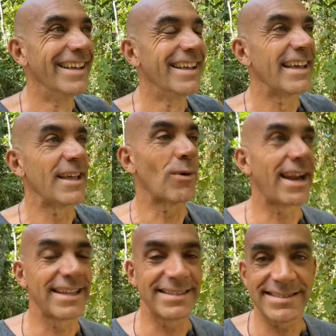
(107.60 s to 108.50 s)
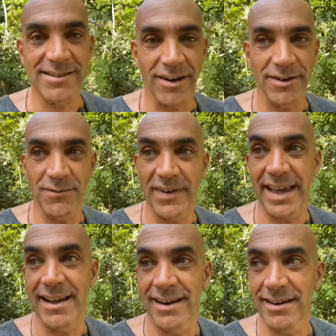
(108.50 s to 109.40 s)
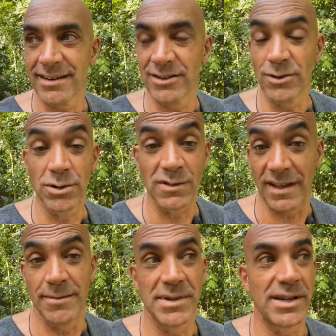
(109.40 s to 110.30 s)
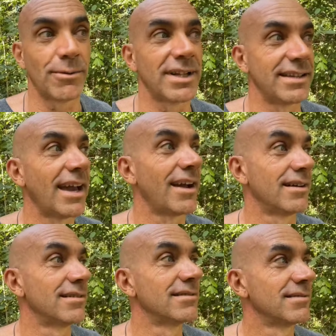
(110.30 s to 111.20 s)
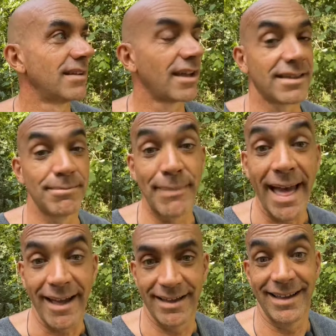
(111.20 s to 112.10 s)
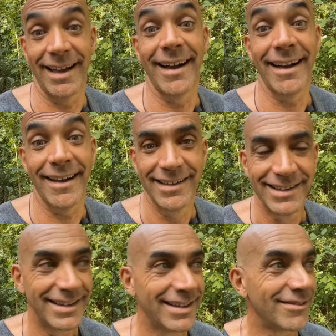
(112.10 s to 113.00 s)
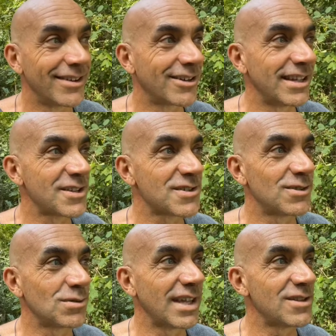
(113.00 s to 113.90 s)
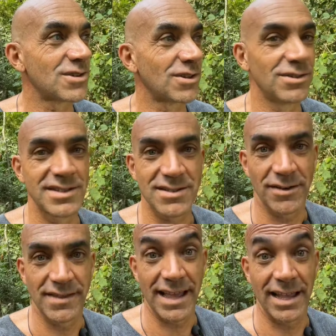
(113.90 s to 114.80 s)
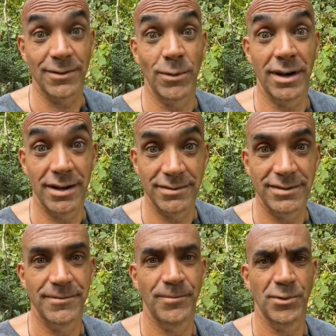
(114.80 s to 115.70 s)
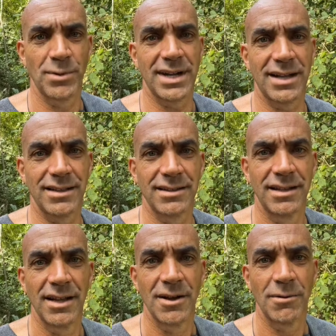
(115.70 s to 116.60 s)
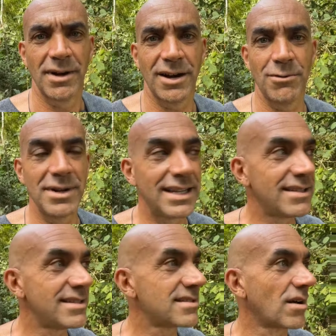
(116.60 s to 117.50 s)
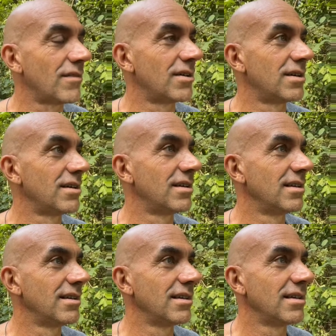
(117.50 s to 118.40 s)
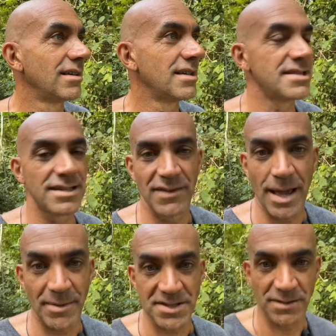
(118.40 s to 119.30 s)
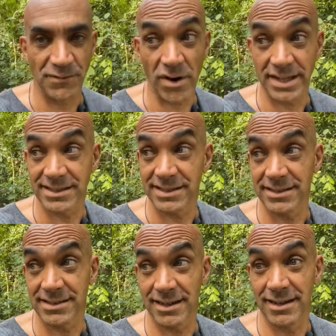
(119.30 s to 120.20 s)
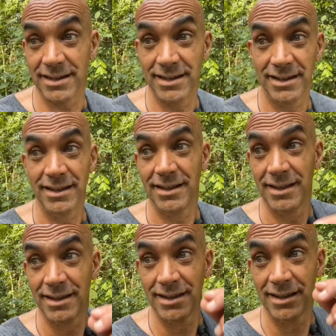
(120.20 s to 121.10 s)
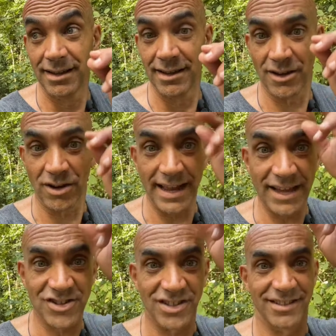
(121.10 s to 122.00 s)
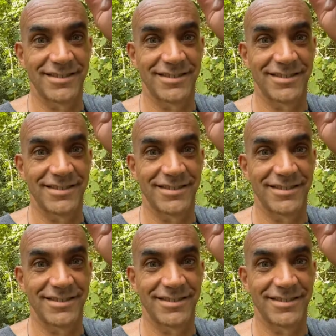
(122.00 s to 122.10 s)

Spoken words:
And what I discovered there, and you could tell me, well, yeah, like, bah, ha, ha, the connection to nature, you discovered that, wow. Well, what I really discovered is in the Amazon forest is a connection.